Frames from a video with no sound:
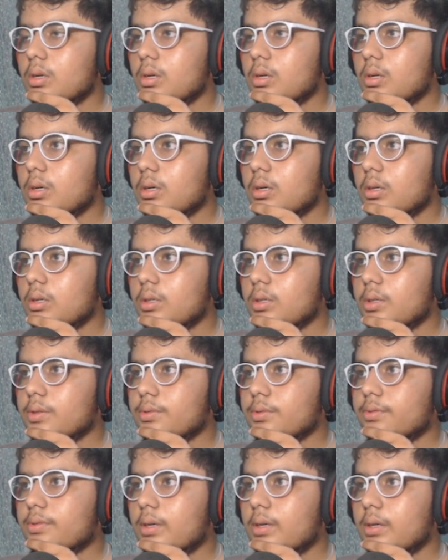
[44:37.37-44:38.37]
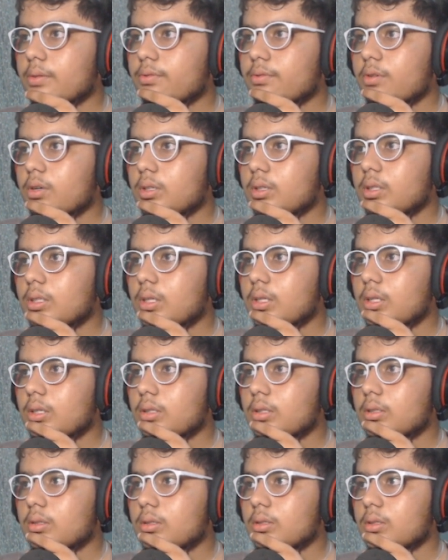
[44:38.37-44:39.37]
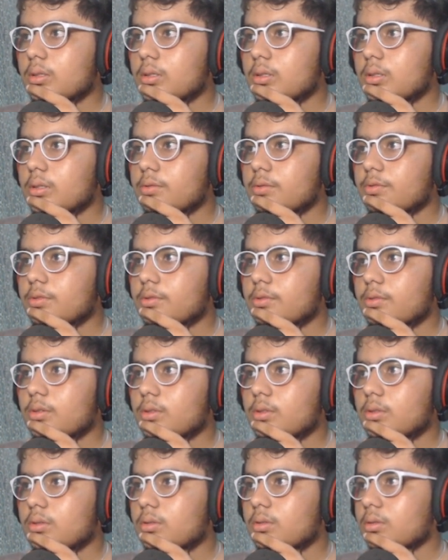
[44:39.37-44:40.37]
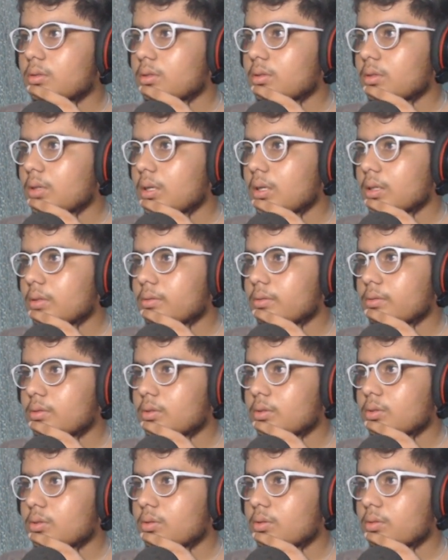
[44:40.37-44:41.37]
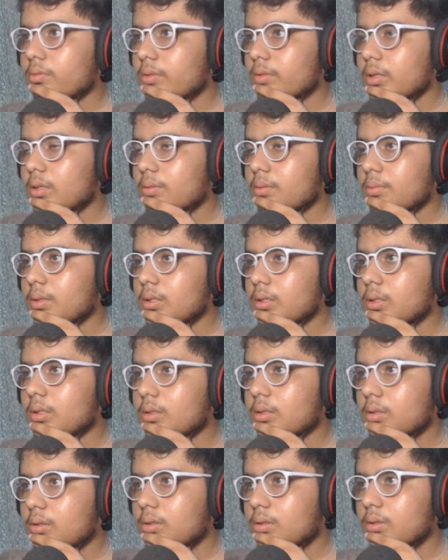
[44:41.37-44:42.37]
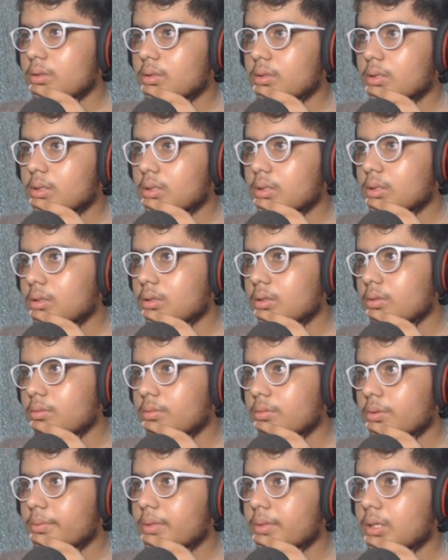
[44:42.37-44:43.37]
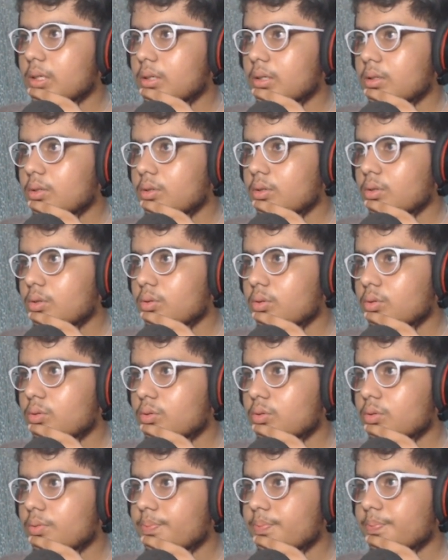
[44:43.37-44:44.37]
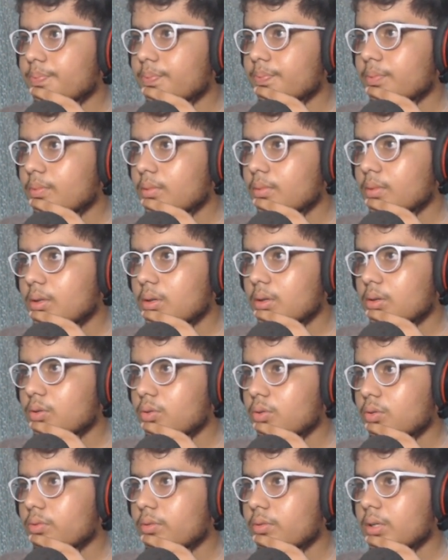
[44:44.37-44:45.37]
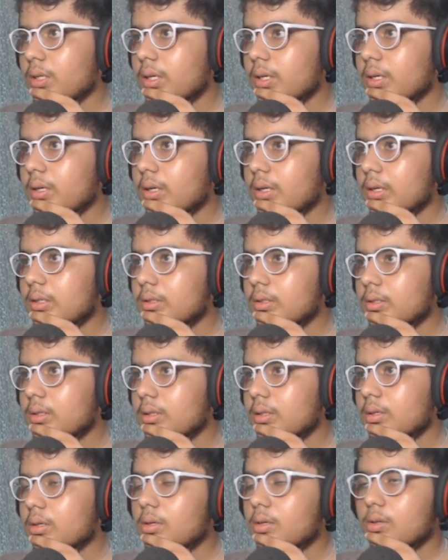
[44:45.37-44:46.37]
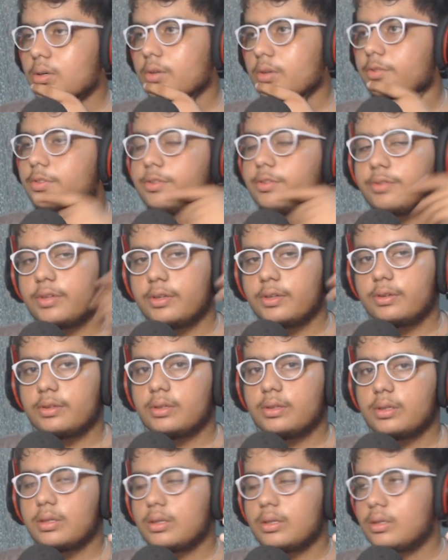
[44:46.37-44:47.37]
49, or if you want, like, wait a minute, just give me a minute. 2. 2 will get cancelled. Okay, 50